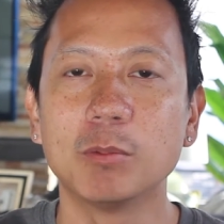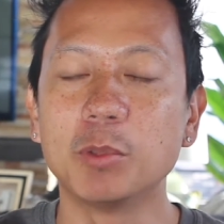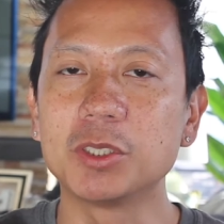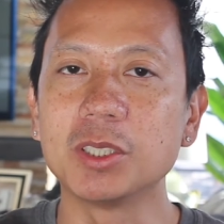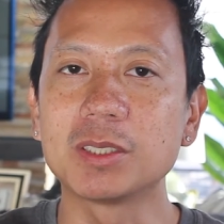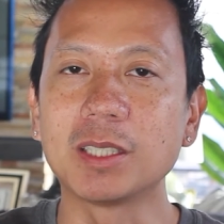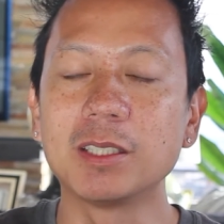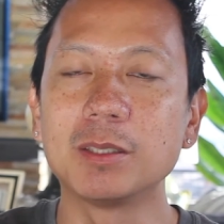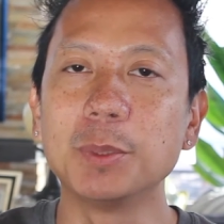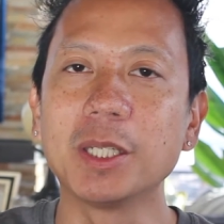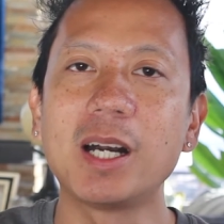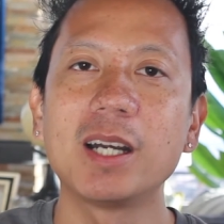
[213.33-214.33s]
which is a little
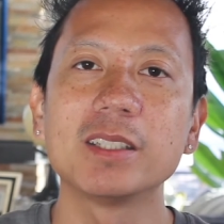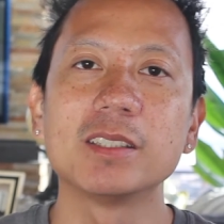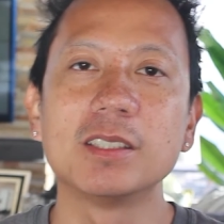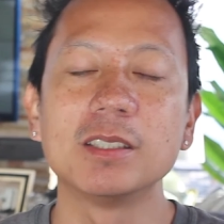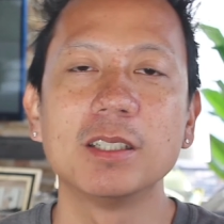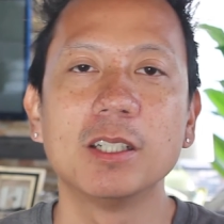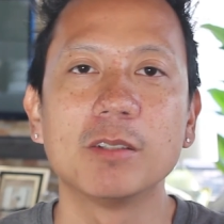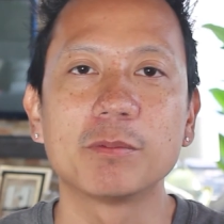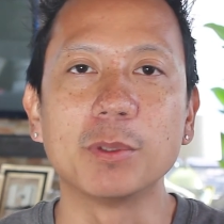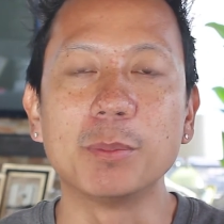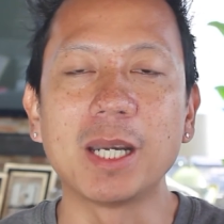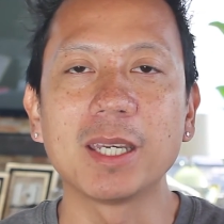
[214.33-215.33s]
bit higher
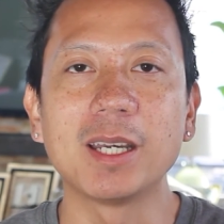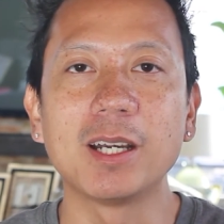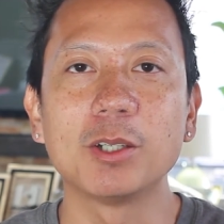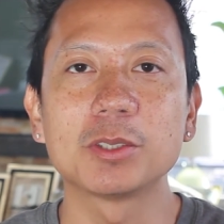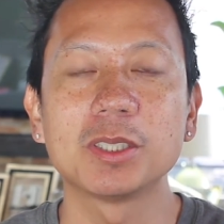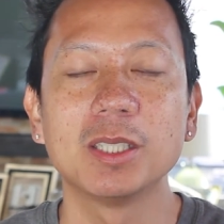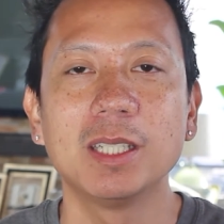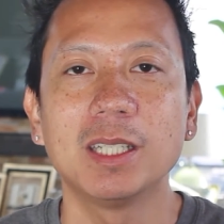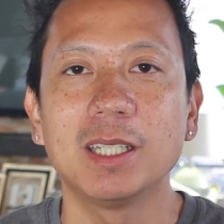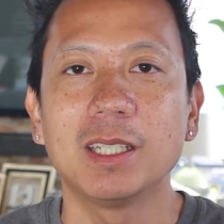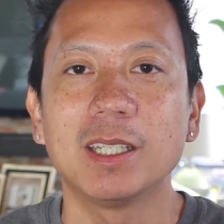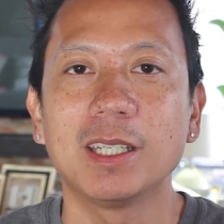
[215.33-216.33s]
from my house,
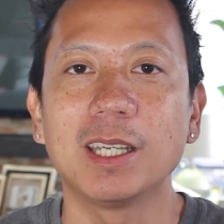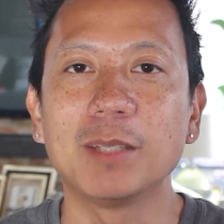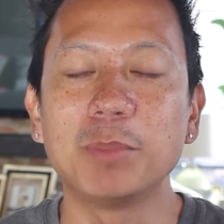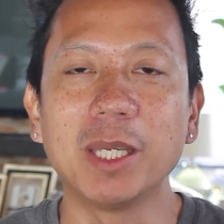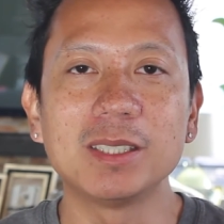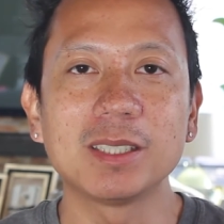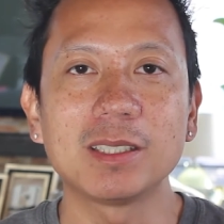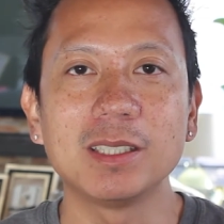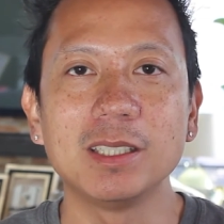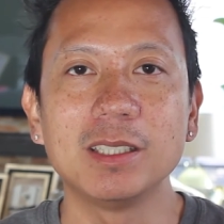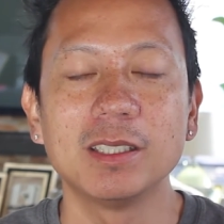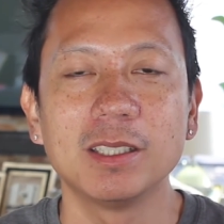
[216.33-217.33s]
and
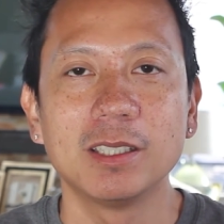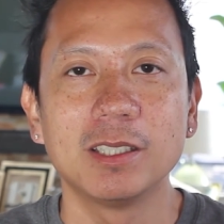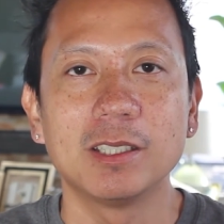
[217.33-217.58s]
basically